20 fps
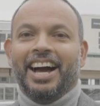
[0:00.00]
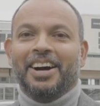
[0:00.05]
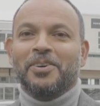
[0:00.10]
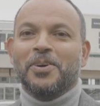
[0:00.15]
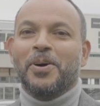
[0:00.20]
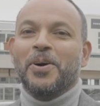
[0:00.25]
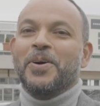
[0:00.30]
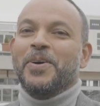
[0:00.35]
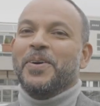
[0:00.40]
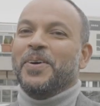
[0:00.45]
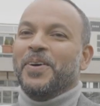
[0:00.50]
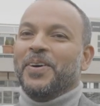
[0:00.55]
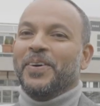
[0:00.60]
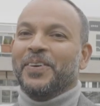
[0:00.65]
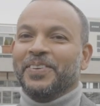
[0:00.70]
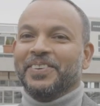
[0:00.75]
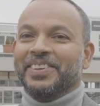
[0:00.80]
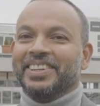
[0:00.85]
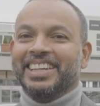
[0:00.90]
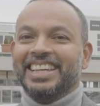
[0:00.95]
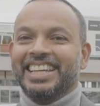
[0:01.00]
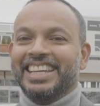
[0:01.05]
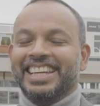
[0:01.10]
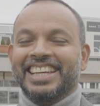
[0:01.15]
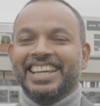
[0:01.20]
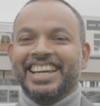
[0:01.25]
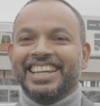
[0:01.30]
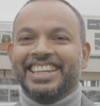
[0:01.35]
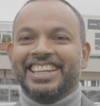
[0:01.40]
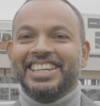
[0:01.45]
Oh,
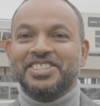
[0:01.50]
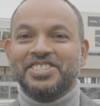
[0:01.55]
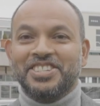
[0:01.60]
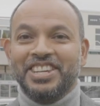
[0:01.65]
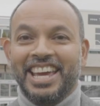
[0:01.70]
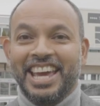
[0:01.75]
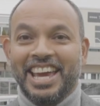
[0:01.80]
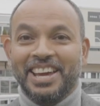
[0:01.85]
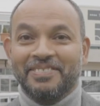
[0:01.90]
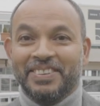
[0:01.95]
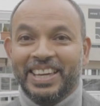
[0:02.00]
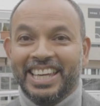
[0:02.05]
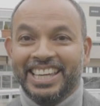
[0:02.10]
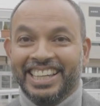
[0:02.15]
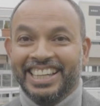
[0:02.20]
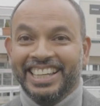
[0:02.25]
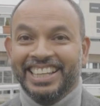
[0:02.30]
can she hear me?